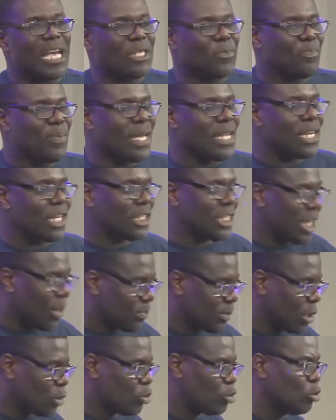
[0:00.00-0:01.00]
Peter
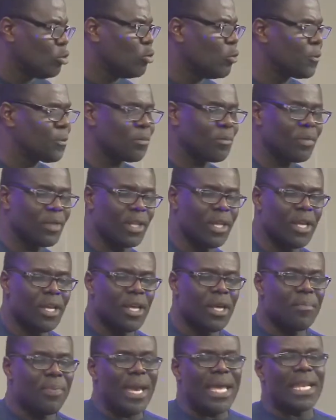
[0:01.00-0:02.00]
chapter two,
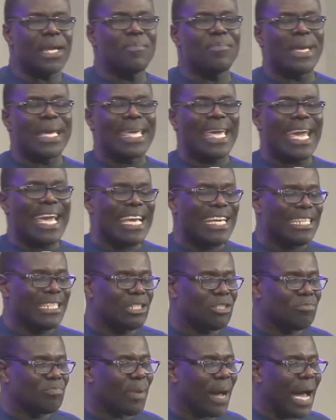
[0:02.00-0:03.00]
Peter
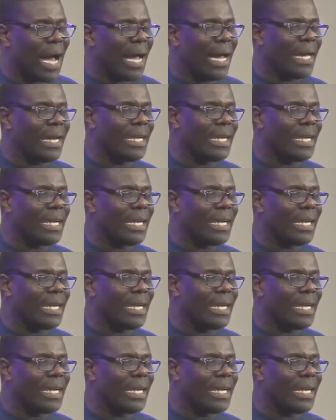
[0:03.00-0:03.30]
begins by